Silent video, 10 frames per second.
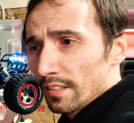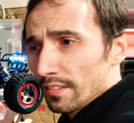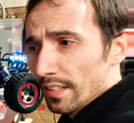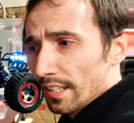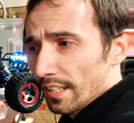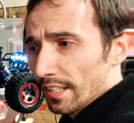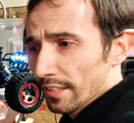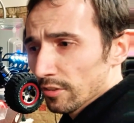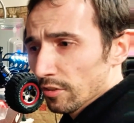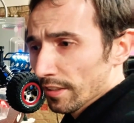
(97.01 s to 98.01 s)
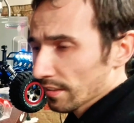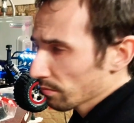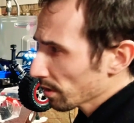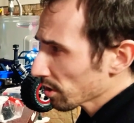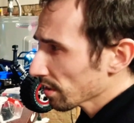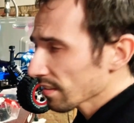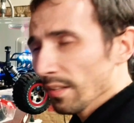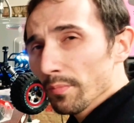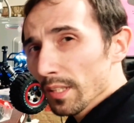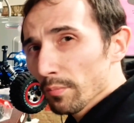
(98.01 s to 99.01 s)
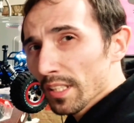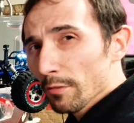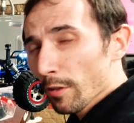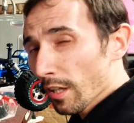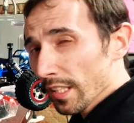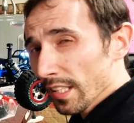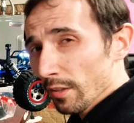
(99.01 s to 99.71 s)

the transmission, something being wrong in it,